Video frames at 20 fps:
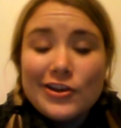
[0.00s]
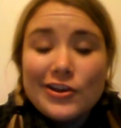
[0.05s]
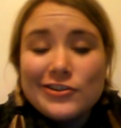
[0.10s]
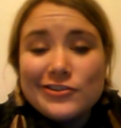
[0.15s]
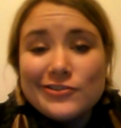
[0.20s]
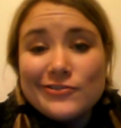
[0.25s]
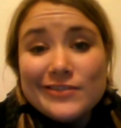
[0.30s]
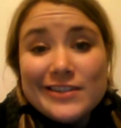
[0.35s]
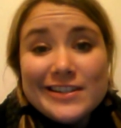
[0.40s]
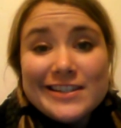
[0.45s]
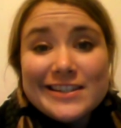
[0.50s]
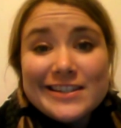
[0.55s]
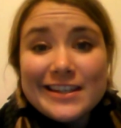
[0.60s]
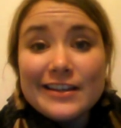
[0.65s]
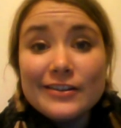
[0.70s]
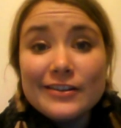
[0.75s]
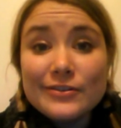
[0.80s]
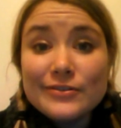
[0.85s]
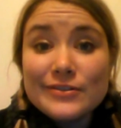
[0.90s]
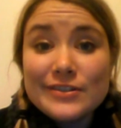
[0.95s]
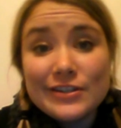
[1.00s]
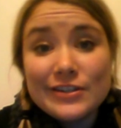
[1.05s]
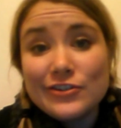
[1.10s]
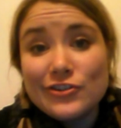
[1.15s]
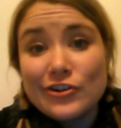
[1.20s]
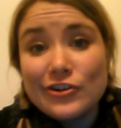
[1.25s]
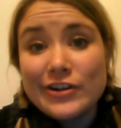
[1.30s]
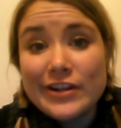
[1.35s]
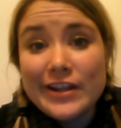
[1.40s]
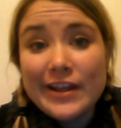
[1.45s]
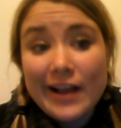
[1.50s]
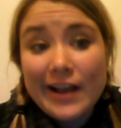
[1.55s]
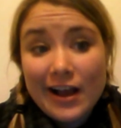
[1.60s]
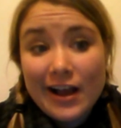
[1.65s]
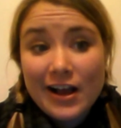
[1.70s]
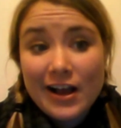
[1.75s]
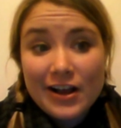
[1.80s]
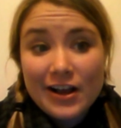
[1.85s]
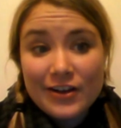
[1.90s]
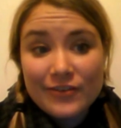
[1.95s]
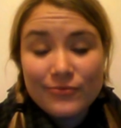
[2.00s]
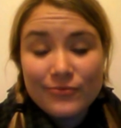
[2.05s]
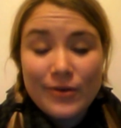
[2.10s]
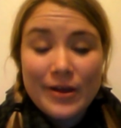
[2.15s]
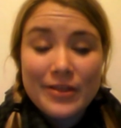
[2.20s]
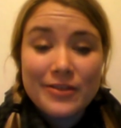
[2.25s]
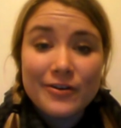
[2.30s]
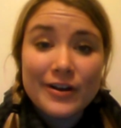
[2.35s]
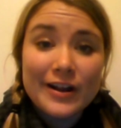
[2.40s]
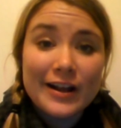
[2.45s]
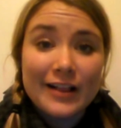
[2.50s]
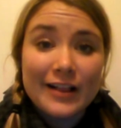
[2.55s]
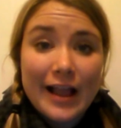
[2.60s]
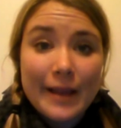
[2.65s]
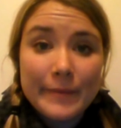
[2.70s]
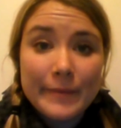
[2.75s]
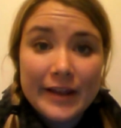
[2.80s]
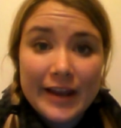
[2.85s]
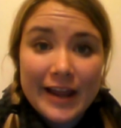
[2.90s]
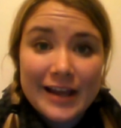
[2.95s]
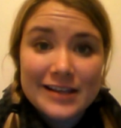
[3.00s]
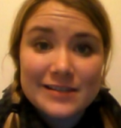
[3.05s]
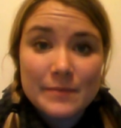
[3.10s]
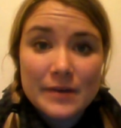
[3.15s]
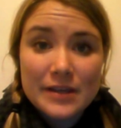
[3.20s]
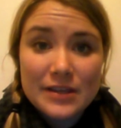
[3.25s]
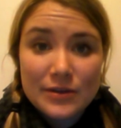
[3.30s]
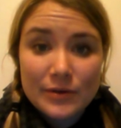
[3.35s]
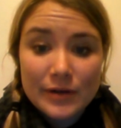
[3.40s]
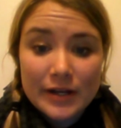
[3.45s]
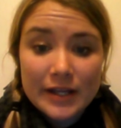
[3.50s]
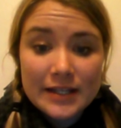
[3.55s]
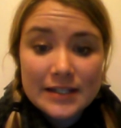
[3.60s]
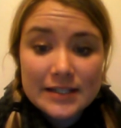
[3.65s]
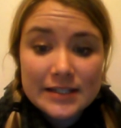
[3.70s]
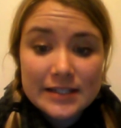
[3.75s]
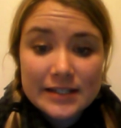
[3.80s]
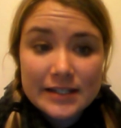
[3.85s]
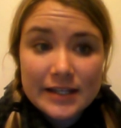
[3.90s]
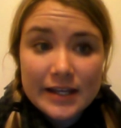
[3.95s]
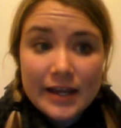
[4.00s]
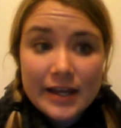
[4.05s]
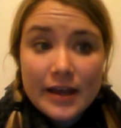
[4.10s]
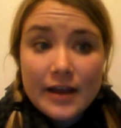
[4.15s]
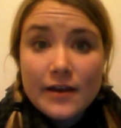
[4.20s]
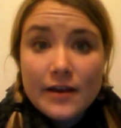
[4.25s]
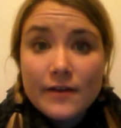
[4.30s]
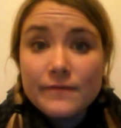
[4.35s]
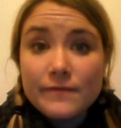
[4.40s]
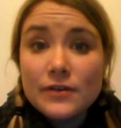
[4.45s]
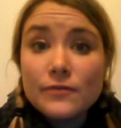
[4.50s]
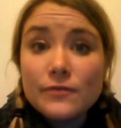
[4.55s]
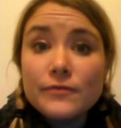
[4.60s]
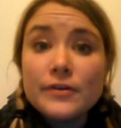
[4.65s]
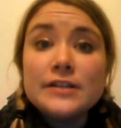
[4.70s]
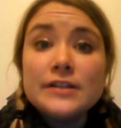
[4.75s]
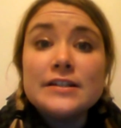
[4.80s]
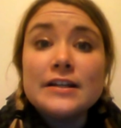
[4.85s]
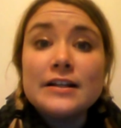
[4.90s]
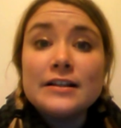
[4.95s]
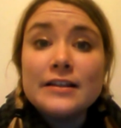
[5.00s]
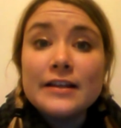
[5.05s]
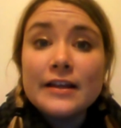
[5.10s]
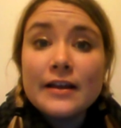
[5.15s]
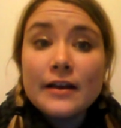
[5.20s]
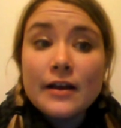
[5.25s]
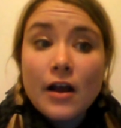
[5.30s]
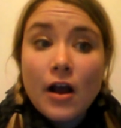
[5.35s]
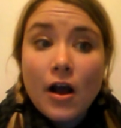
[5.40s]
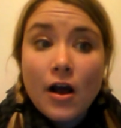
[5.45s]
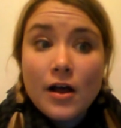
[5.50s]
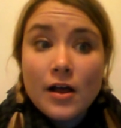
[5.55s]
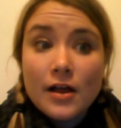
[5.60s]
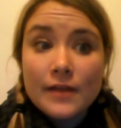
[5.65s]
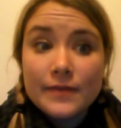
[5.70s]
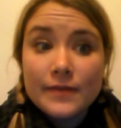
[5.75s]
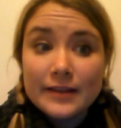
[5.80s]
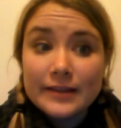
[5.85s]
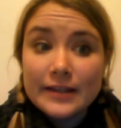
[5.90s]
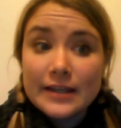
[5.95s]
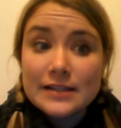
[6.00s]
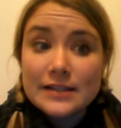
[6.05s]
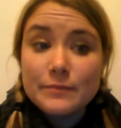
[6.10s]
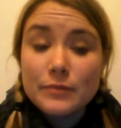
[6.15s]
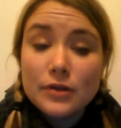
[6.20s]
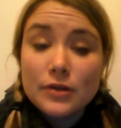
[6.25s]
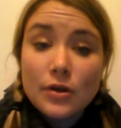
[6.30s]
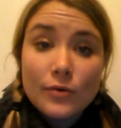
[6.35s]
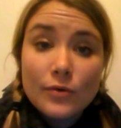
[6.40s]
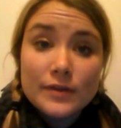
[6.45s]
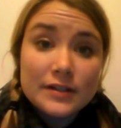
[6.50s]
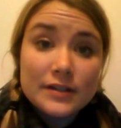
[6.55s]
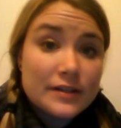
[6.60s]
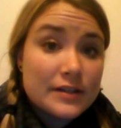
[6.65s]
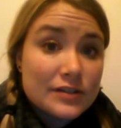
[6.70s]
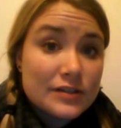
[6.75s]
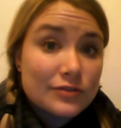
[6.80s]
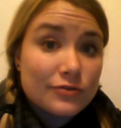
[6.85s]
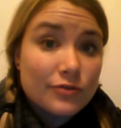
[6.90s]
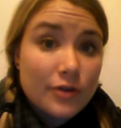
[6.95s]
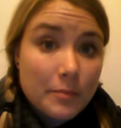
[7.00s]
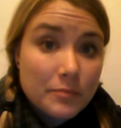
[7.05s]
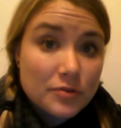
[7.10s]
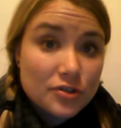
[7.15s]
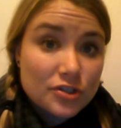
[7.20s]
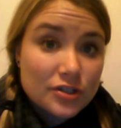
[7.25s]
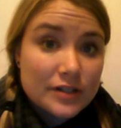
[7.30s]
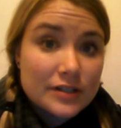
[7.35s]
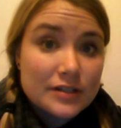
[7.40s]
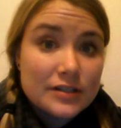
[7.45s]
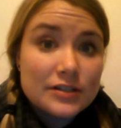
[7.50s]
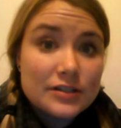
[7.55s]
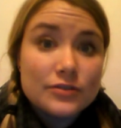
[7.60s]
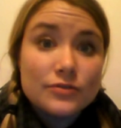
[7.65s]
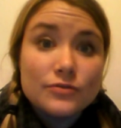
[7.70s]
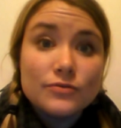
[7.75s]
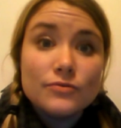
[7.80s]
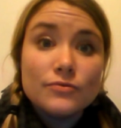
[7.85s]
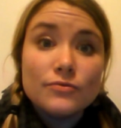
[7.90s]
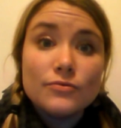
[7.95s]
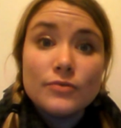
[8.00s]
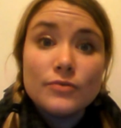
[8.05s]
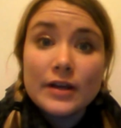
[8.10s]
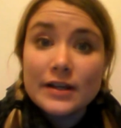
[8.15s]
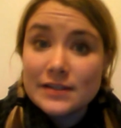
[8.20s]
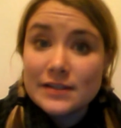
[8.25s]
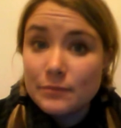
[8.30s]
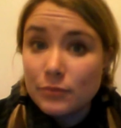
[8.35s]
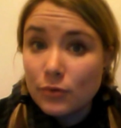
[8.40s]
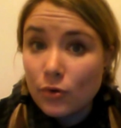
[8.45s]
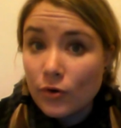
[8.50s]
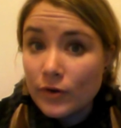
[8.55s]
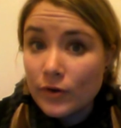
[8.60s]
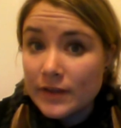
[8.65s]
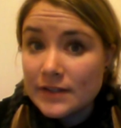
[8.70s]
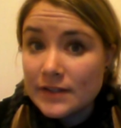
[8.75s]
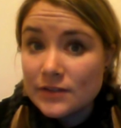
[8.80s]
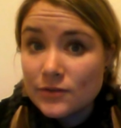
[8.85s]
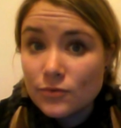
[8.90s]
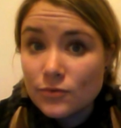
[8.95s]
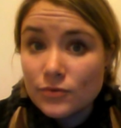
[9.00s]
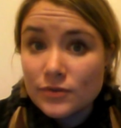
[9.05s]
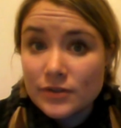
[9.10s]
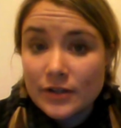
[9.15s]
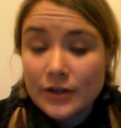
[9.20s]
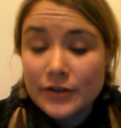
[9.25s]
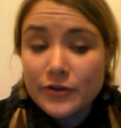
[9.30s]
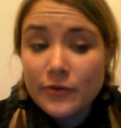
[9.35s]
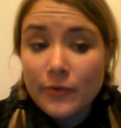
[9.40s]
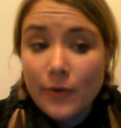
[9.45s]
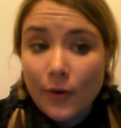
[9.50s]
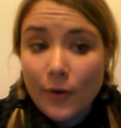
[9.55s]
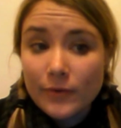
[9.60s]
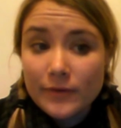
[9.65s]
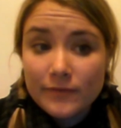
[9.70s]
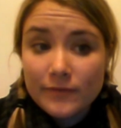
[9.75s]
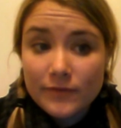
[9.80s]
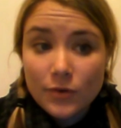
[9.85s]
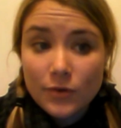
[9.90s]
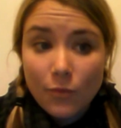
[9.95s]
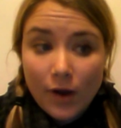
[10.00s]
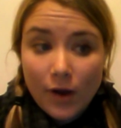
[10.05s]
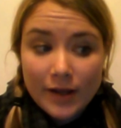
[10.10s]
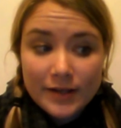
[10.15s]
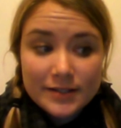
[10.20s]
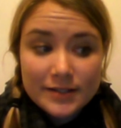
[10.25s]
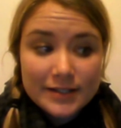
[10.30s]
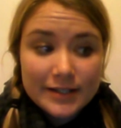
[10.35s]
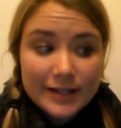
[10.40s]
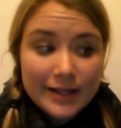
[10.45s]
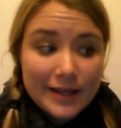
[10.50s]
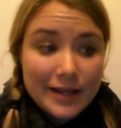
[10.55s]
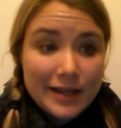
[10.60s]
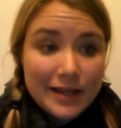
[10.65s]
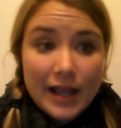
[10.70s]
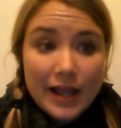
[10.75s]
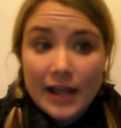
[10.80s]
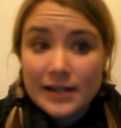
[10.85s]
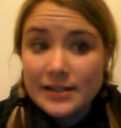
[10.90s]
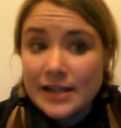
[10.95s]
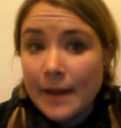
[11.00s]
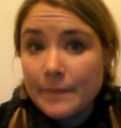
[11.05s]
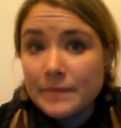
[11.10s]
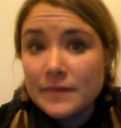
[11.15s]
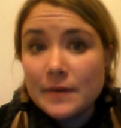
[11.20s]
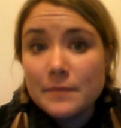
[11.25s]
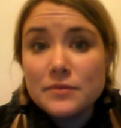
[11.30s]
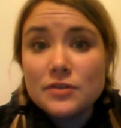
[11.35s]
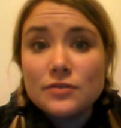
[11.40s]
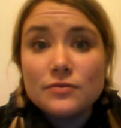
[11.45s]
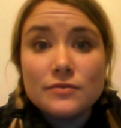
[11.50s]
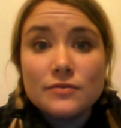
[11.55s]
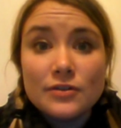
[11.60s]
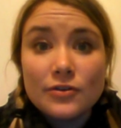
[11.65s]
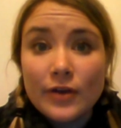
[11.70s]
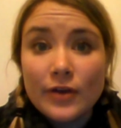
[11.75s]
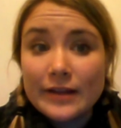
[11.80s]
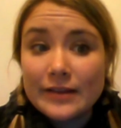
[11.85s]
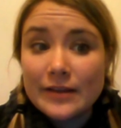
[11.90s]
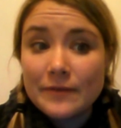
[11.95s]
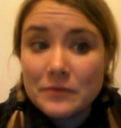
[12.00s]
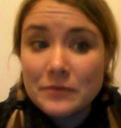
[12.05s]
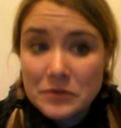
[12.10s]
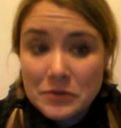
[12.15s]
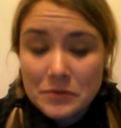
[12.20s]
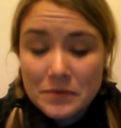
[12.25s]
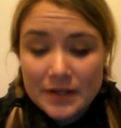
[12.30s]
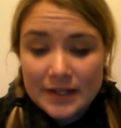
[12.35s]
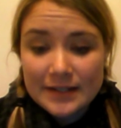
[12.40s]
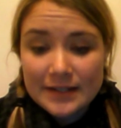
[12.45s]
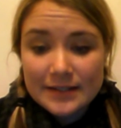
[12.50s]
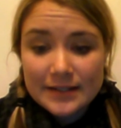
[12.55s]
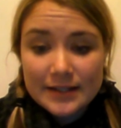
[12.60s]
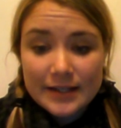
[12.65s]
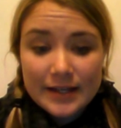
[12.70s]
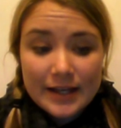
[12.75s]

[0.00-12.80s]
So this concludes the journey of weather and climate as my unit. Feel free to click on the links below in the description to explore these tools on your own if you want. Adapt them to the grade level you need.